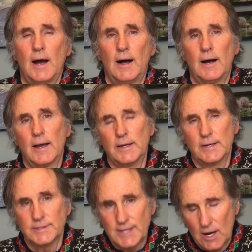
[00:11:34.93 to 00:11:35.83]
And
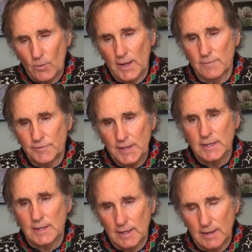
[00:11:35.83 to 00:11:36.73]
it is that way of
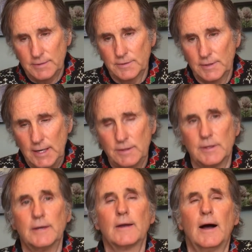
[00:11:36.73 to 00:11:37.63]
thinking
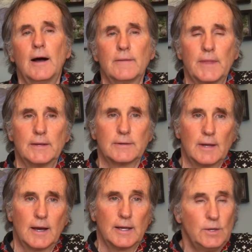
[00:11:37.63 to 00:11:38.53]
underneath it
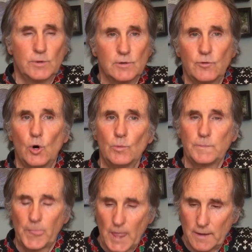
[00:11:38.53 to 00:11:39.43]
that he would have hoped